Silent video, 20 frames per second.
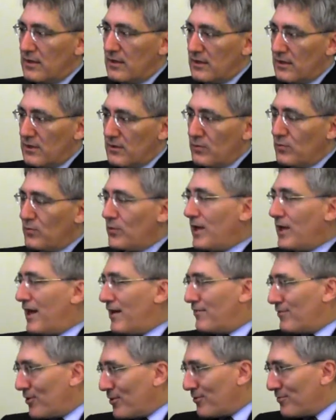uh, we
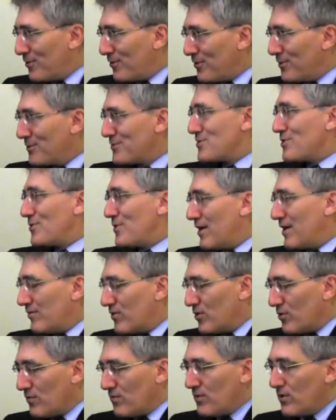have our faults, you have
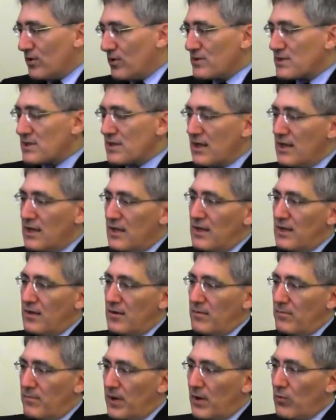your faults.
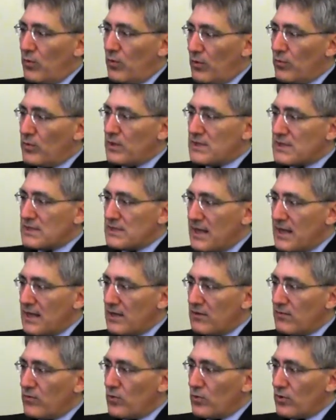But what we
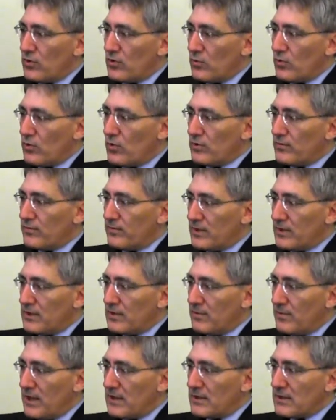stand for in the world
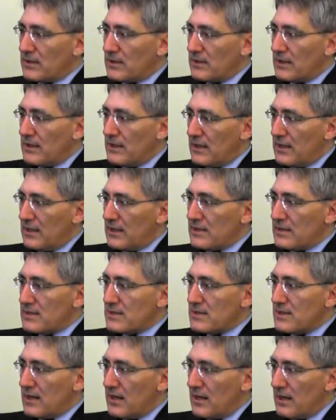fundamentally
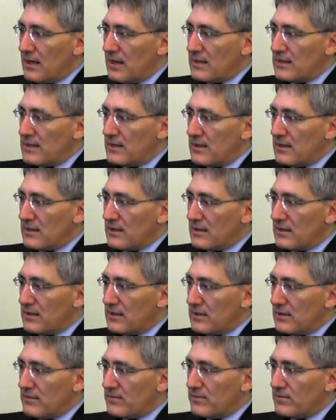is the idea
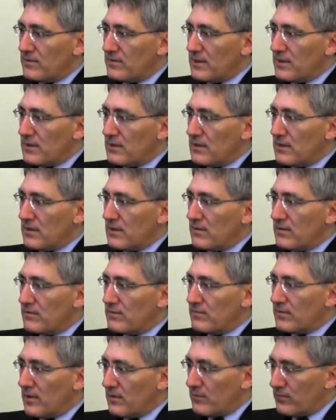of, uh, of,
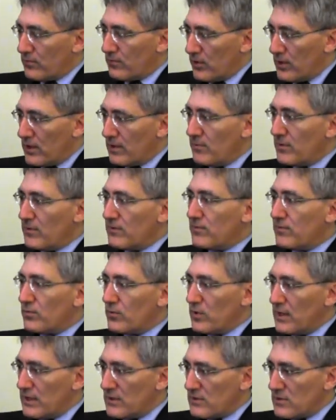of, freedom, of
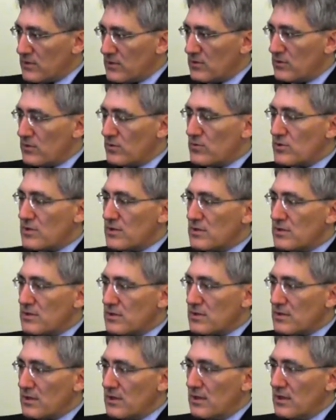free
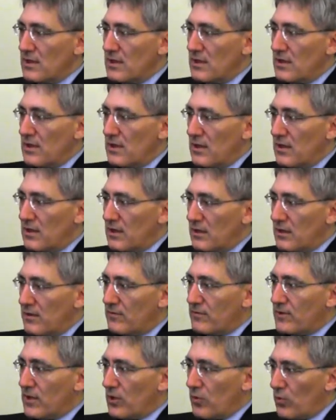institutions, uh,
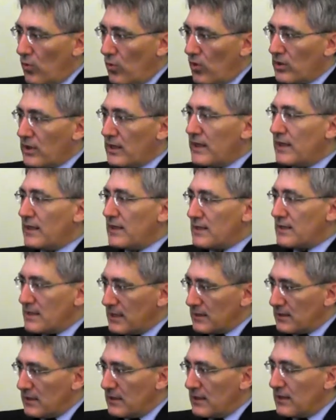of the equality and
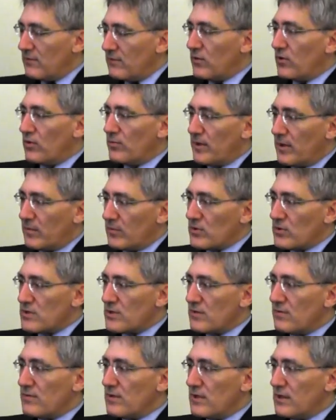dignity of all members
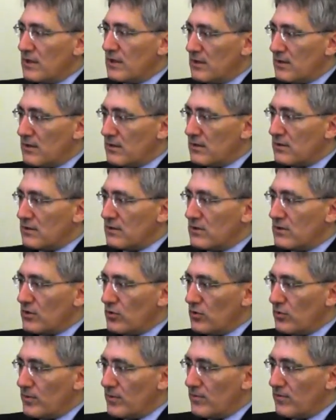of the, uh, the
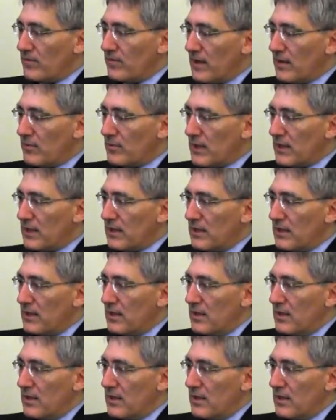human family,